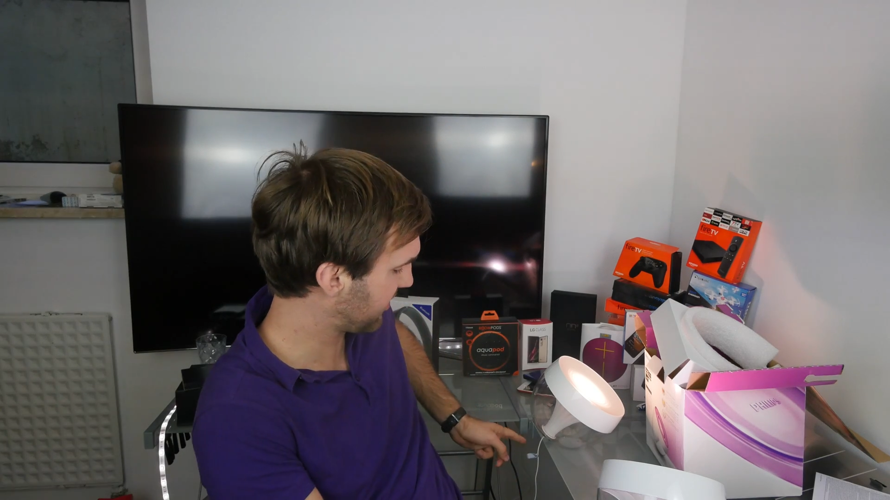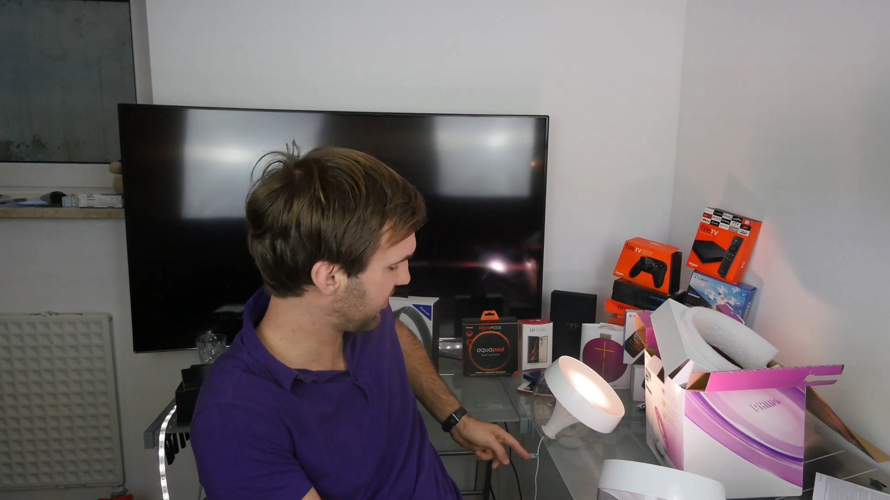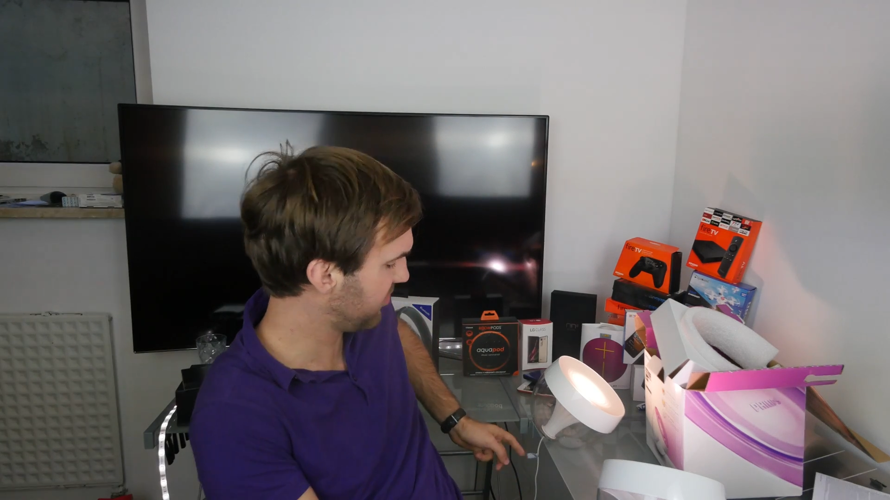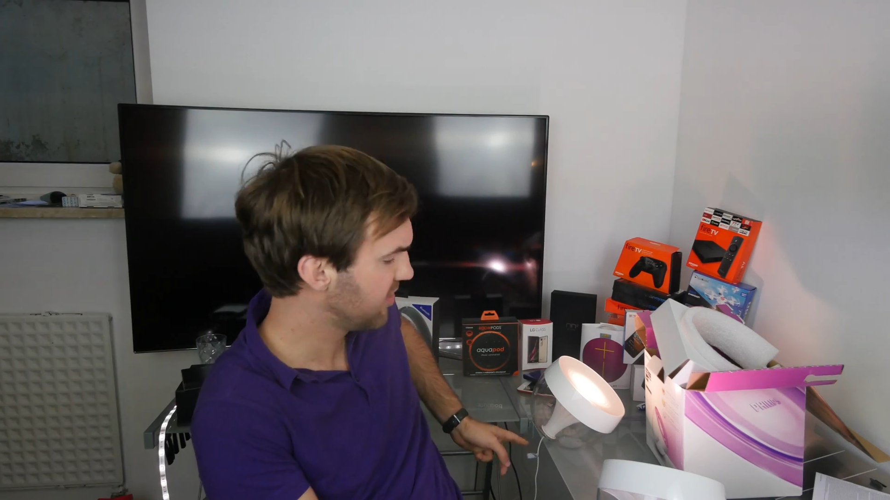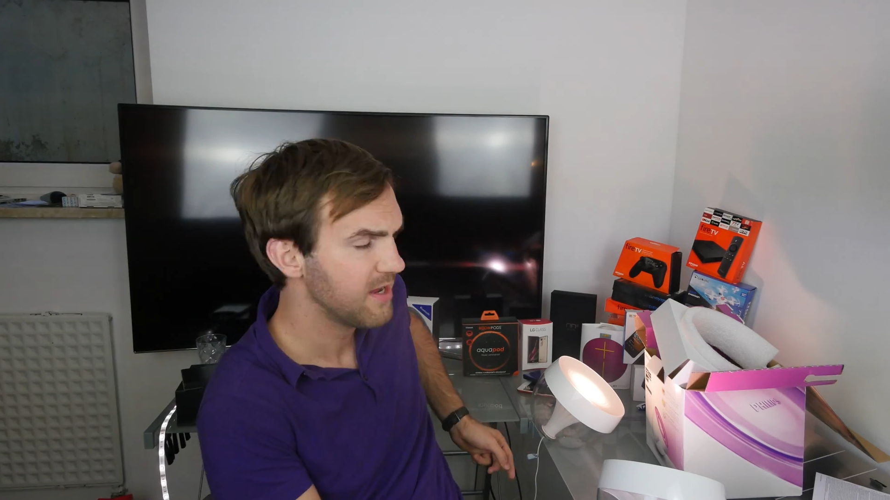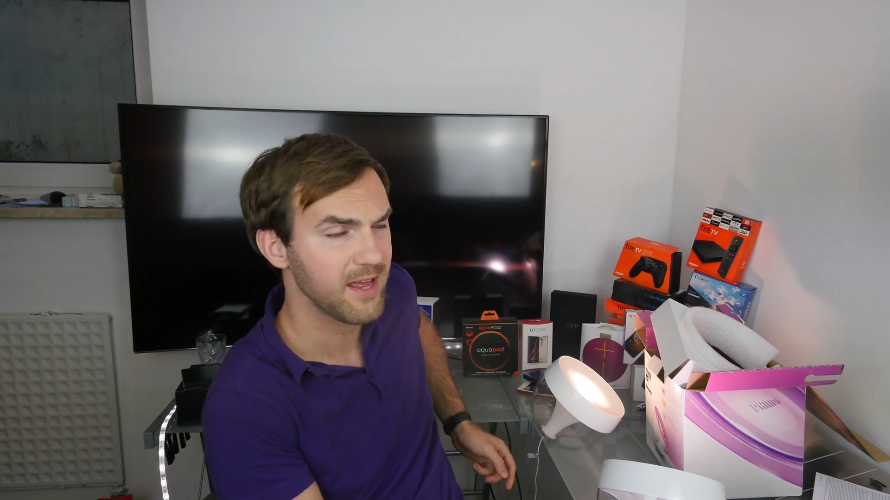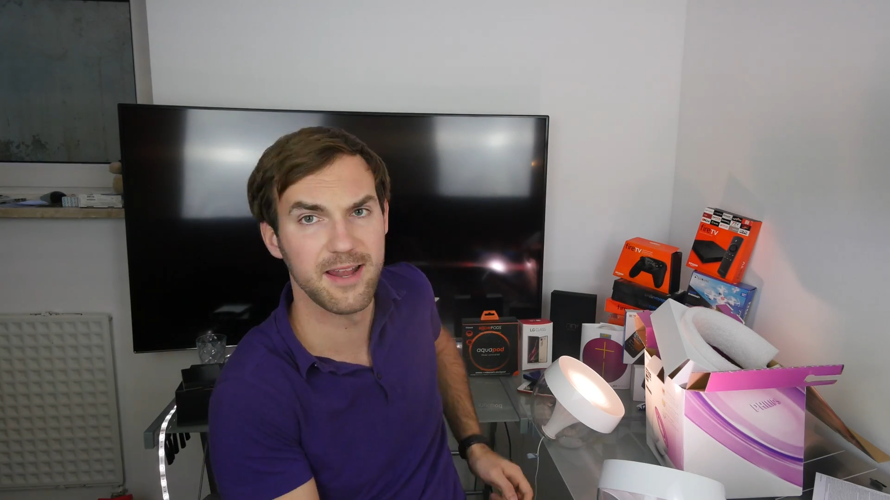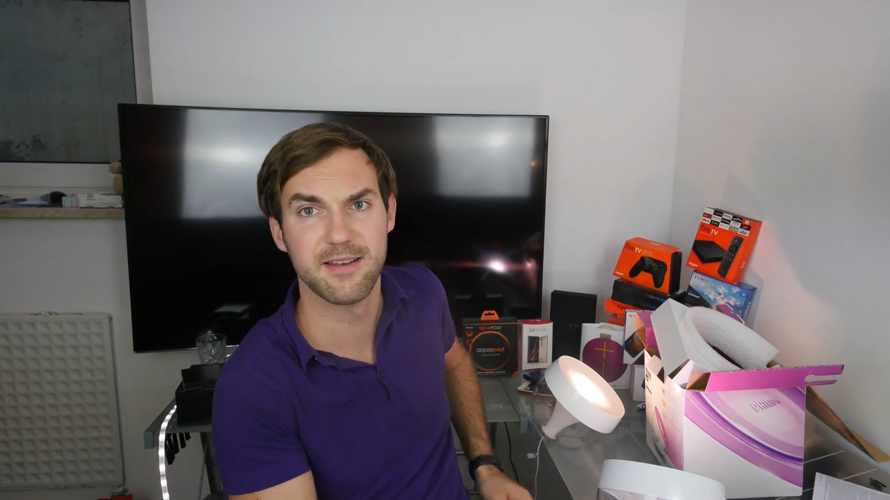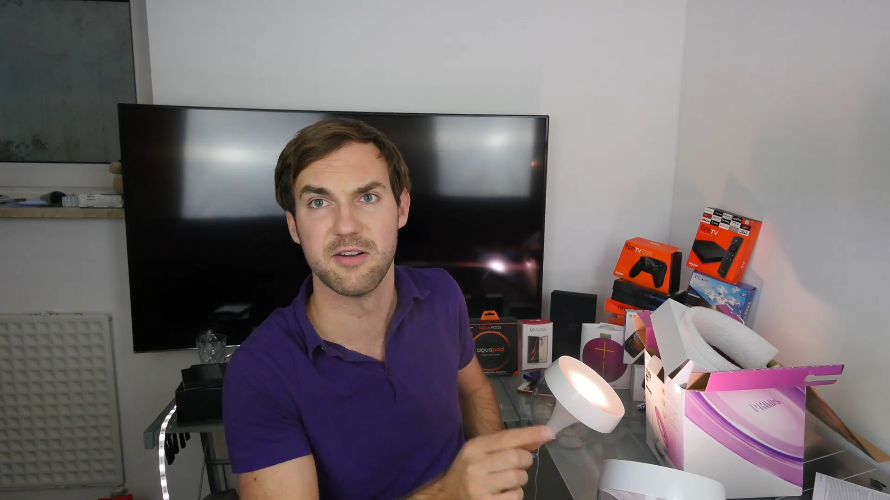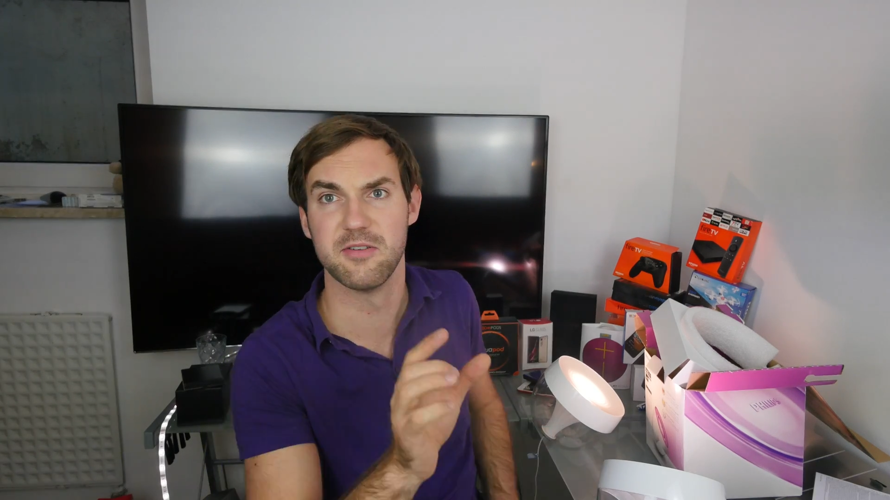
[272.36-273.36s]
here,
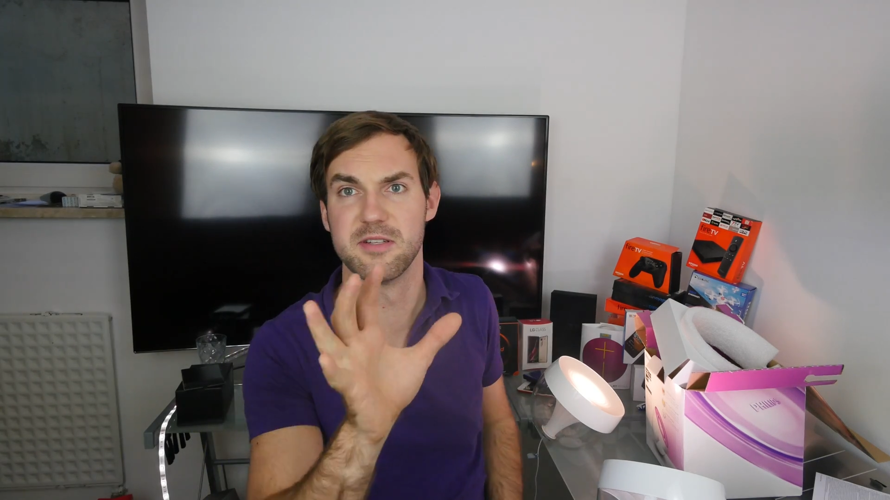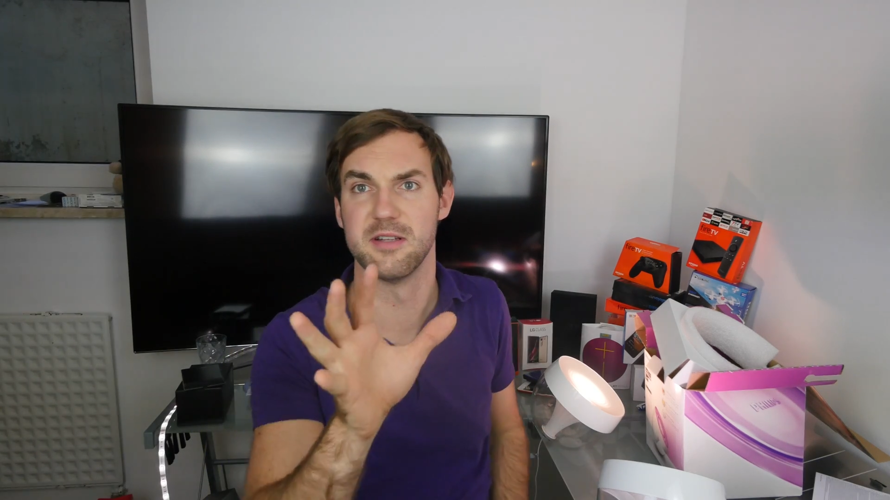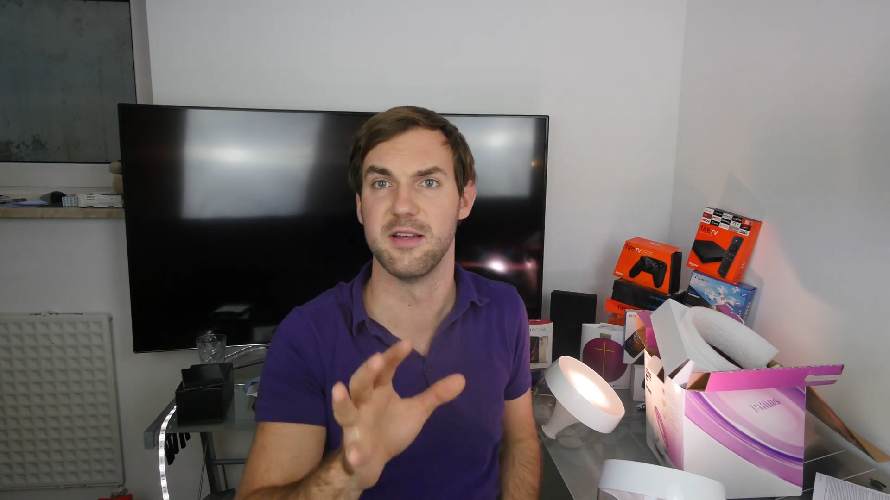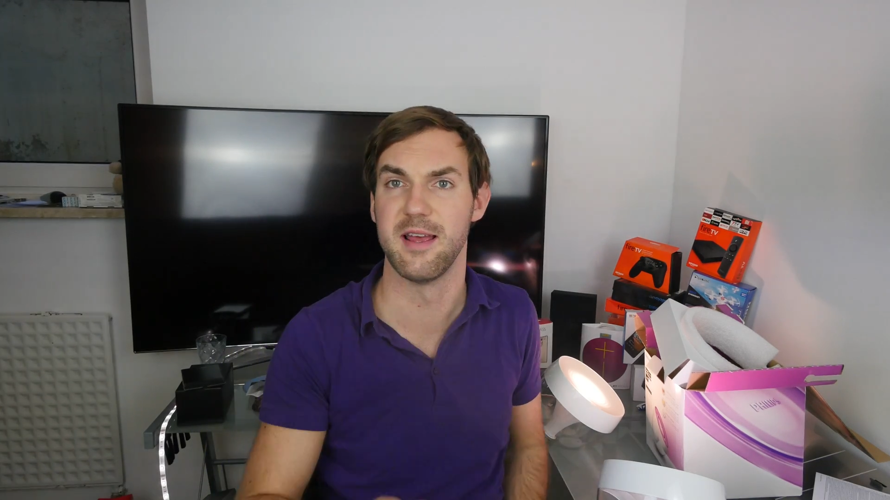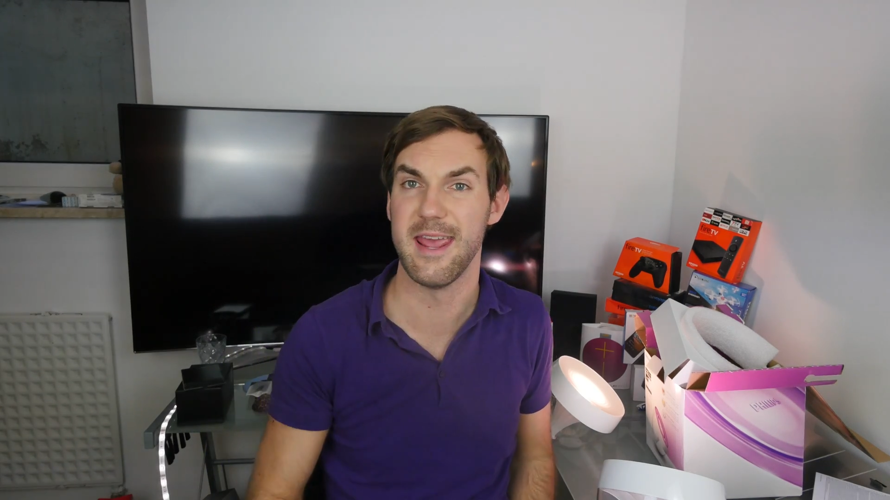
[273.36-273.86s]
and there is a